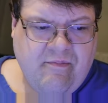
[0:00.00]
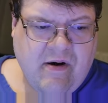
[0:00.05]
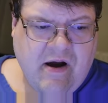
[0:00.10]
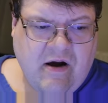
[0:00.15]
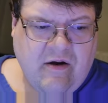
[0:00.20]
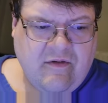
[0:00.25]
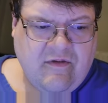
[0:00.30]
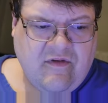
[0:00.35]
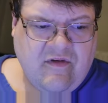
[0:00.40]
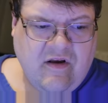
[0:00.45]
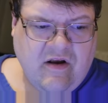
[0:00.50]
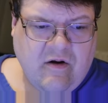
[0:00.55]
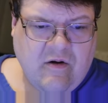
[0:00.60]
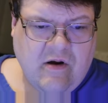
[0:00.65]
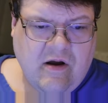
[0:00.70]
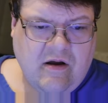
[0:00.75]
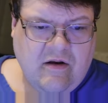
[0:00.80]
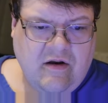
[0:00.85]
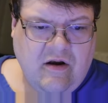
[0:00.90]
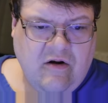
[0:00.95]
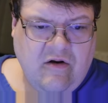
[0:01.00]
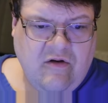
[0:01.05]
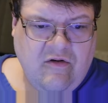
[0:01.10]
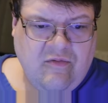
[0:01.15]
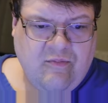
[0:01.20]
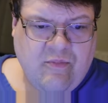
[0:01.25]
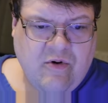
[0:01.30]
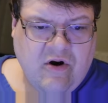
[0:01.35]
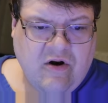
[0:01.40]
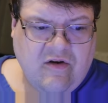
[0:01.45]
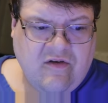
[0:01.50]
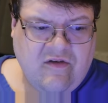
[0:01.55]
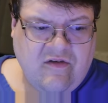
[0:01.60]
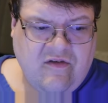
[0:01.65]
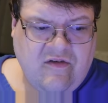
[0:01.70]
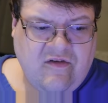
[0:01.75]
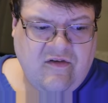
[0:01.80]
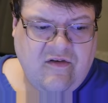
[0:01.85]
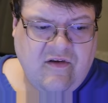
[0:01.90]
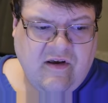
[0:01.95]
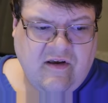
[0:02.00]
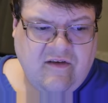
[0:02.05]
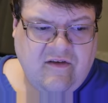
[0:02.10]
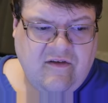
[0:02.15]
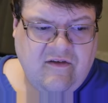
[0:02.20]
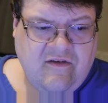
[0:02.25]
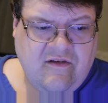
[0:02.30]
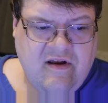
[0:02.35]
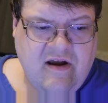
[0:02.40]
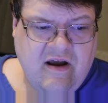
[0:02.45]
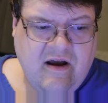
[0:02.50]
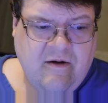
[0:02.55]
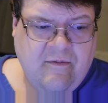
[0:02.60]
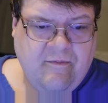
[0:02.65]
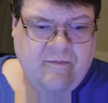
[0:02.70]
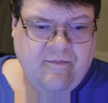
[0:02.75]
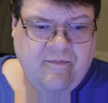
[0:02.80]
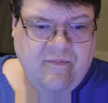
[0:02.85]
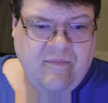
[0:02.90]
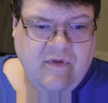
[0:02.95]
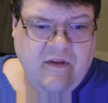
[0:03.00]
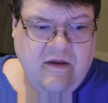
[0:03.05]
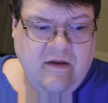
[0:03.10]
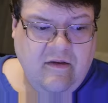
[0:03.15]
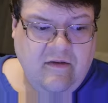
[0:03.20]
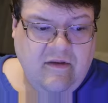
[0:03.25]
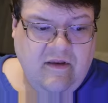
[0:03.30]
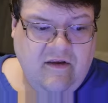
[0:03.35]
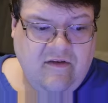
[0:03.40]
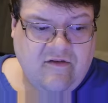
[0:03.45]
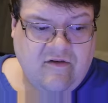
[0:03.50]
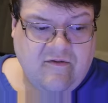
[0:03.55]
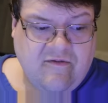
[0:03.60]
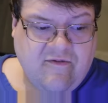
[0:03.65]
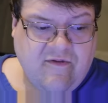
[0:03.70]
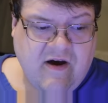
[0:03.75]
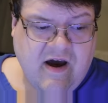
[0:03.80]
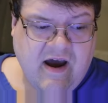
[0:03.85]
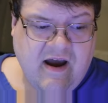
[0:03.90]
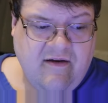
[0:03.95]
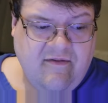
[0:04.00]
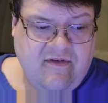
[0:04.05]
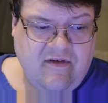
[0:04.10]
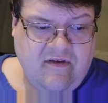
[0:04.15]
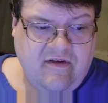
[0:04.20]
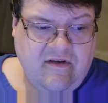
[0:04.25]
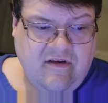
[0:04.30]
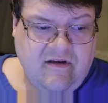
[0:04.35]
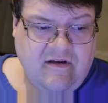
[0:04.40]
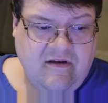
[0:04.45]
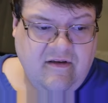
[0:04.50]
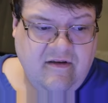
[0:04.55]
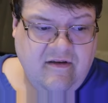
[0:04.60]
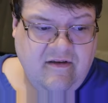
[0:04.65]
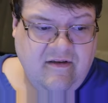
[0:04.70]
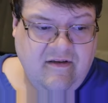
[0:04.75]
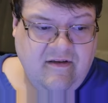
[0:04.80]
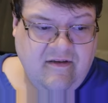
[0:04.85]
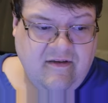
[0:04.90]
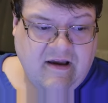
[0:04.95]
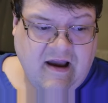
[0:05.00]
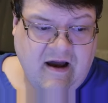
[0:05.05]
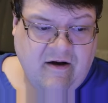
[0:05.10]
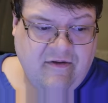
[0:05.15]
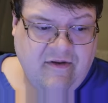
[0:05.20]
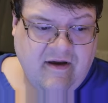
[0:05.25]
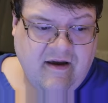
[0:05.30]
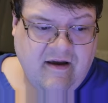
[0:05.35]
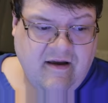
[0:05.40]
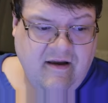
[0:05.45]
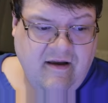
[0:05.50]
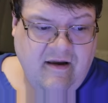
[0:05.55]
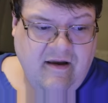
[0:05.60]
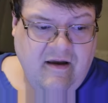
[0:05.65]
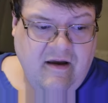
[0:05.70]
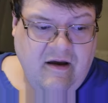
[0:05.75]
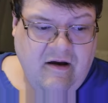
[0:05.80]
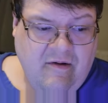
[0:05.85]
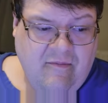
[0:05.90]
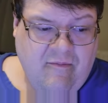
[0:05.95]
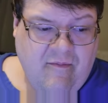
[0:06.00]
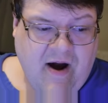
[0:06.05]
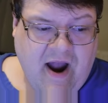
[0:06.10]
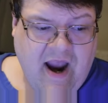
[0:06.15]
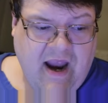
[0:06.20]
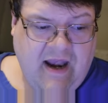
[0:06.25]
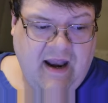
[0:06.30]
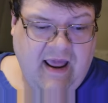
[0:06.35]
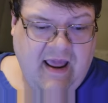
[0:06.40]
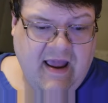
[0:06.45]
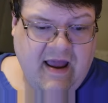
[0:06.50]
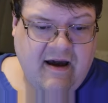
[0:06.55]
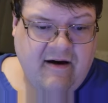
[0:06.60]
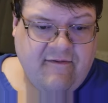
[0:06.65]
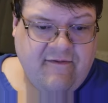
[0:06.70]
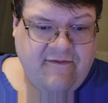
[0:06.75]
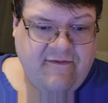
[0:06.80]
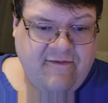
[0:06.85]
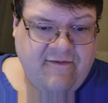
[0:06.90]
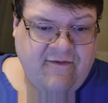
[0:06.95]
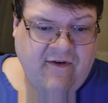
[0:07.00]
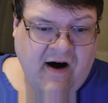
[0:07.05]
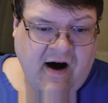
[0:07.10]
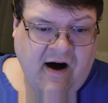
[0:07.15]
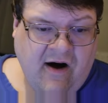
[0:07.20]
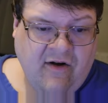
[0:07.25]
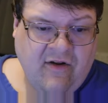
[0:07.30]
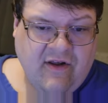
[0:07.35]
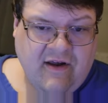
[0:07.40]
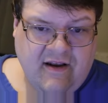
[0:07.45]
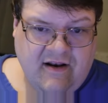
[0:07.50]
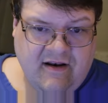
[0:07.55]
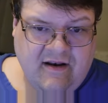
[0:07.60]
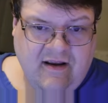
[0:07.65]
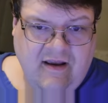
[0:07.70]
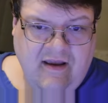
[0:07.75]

bouncing around here. Youthberg's at 6s now. These are 5s. Ugh. How the mighty have fallen